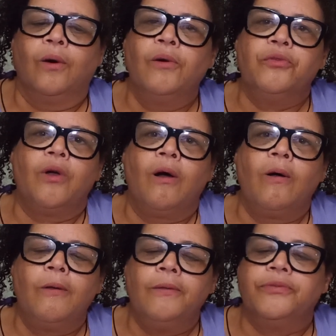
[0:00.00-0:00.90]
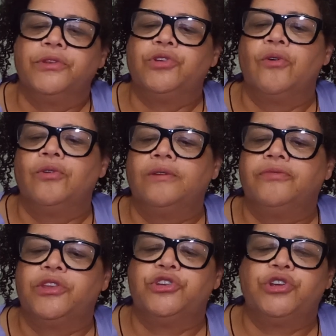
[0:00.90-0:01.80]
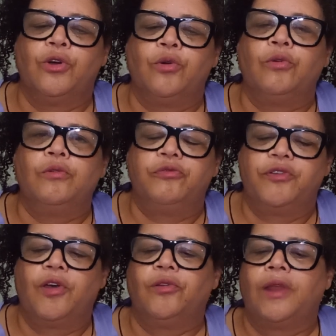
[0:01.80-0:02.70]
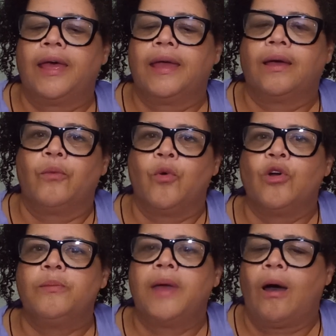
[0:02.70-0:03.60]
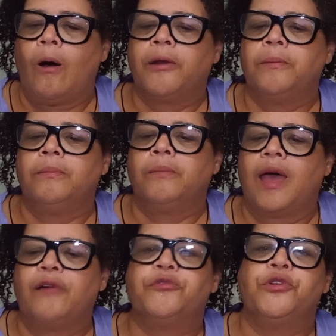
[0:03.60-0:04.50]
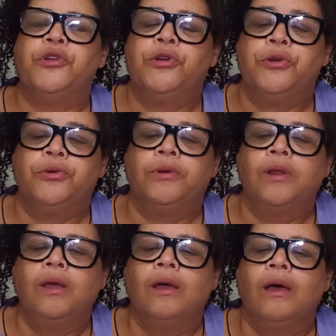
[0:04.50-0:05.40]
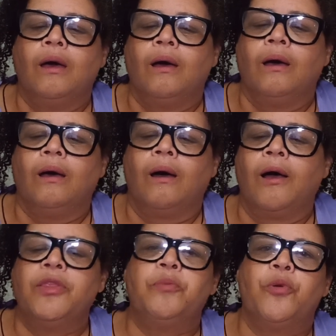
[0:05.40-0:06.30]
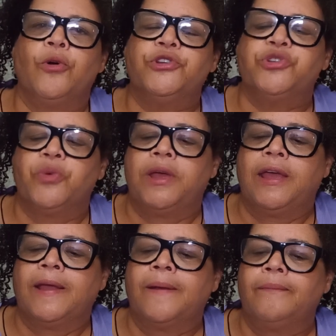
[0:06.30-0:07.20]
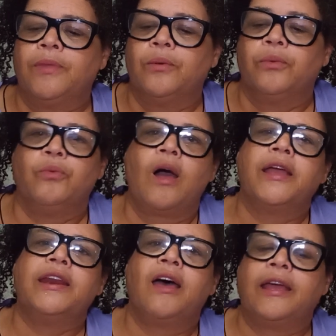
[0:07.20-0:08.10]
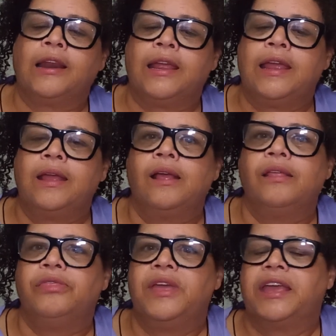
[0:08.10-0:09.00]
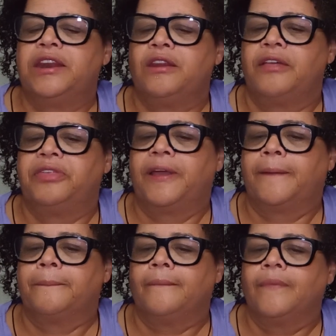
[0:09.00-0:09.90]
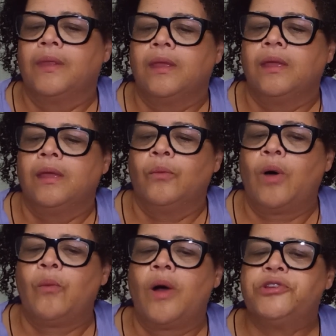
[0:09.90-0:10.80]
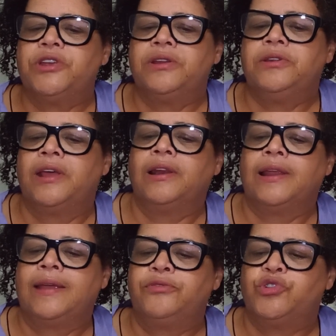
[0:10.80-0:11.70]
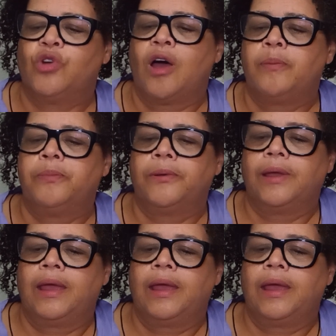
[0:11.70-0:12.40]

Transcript: Overall, the tone of the show felt like a warm autumn afternoon on the porch swing, rocking idly, thinking nothing, while watching dead leaves drop